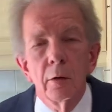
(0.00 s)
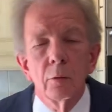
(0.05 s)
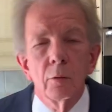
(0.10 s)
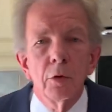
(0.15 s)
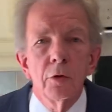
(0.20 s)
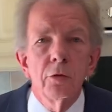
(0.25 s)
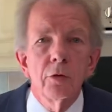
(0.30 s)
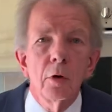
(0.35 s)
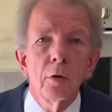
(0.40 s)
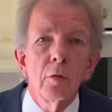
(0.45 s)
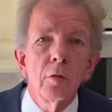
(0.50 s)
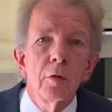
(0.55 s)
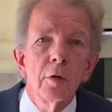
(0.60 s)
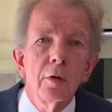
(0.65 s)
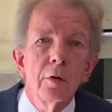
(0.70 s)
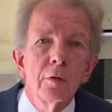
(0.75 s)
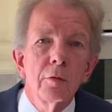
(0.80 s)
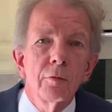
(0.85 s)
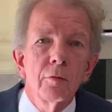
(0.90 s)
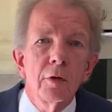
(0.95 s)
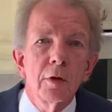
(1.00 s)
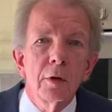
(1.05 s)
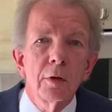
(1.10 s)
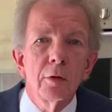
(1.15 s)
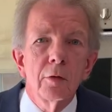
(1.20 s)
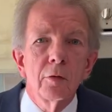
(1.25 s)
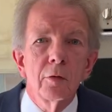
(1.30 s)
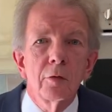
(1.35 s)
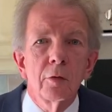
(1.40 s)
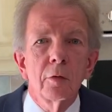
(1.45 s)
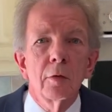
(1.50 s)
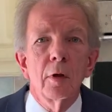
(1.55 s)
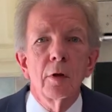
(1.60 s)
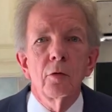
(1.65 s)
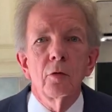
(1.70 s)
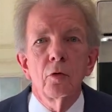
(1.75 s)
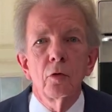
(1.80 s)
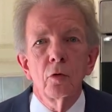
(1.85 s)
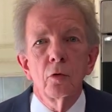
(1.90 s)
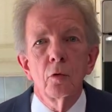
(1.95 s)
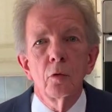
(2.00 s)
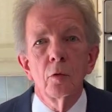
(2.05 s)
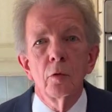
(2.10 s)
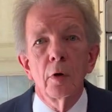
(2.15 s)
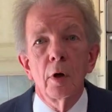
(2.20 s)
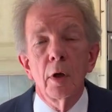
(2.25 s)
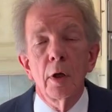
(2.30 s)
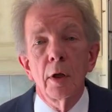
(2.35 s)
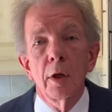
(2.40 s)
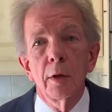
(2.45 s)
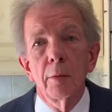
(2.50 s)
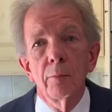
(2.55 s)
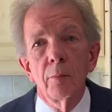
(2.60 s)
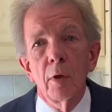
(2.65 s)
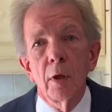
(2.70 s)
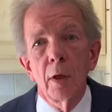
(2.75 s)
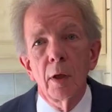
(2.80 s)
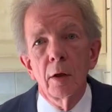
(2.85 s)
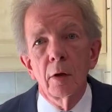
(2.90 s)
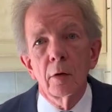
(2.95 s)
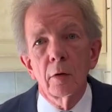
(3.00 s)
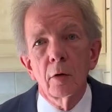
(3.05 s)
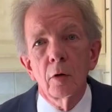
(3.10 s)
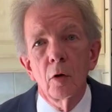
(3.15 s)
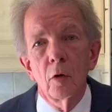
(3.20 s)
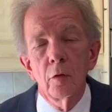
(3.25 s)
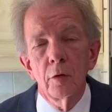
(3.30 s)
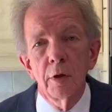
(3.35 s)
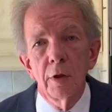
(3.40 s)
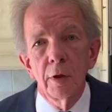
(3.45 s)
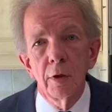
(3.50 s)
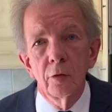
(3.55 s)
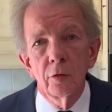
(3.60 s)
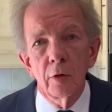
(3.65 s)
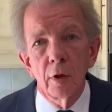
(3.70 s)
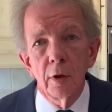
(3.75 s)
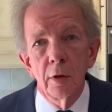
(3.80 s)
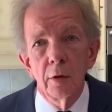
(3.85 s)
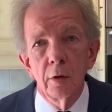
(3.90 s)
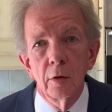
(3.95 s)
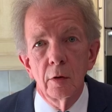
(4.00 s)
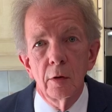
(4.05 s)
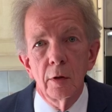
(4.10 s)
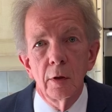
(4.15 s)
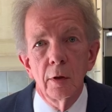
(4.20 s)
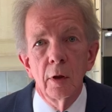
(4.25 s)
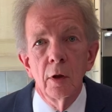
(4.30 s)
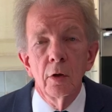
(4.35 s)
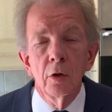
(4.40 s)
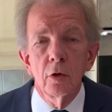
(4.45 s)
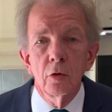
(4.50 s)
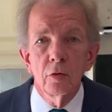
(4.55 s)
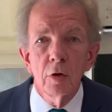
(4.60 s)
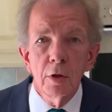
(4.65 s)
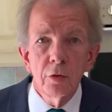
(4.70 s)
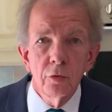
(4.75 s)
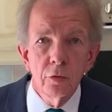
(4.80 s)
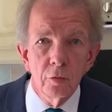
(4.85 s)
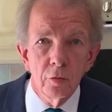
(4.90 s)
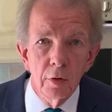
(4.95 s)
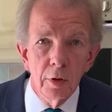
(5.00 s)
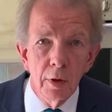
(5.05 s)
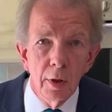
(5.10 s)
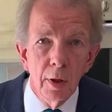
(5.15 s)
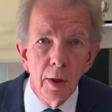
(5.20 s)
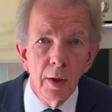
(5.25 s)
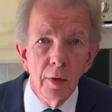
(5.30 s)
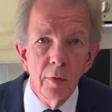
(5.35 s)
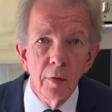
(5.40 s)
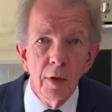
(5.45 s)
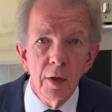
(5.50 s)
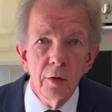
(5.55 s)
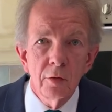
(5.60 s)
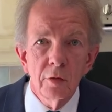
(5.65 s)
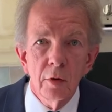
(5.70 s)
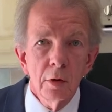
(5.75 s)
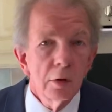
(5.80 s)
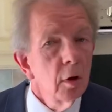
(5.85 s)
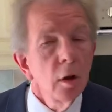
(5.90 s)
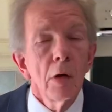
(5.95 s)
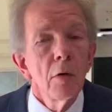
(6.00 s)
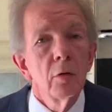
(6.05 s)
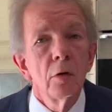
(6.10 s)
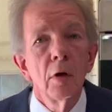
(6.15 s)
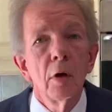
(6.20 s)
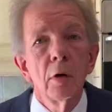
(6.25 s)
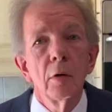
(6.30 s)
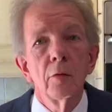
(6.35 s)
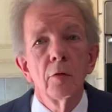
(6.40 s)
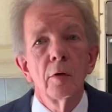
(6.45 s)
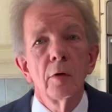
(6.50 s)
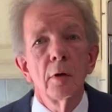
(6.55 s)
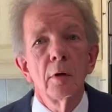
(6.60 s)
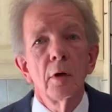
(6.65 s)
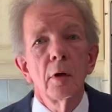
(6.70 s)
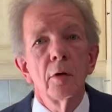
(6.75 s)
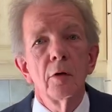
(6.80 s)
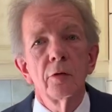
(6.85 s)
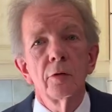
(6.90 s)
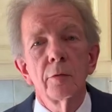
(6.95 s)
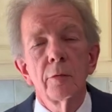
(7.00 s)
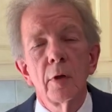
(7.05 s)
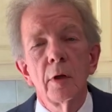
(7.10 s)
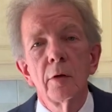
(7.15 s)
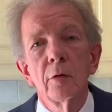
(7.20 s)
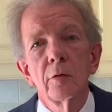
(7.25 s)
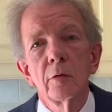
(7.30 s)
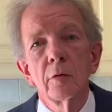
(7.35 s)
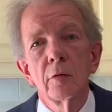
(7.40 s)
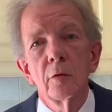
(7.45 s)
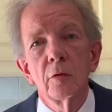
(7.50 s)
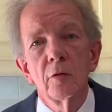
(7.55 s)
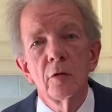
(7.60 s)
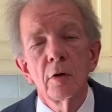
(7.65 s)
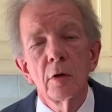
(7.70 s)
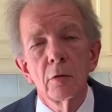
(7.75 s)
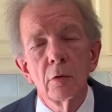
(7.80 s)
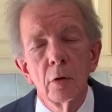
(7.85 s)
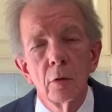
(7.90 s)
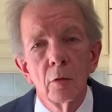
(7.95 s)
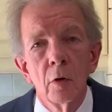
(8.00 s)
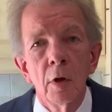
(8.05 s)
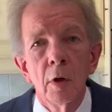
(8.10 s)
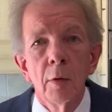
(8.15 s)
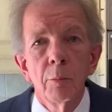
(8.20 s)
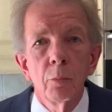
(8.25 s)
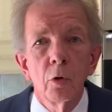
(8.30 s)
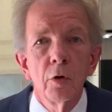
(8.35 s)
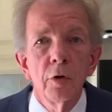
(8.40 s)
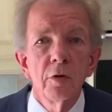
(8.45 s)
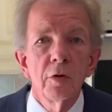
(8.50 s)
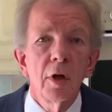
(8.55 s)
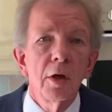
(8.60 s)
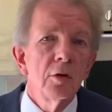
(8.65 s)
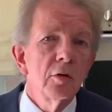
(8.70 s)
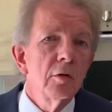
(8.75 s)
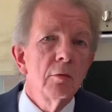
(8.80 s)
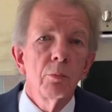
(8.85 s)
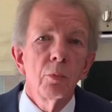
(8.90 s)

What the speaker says: showed these figures to our colleagues in the Treasury, and they said, no, it's 0. 0.8 and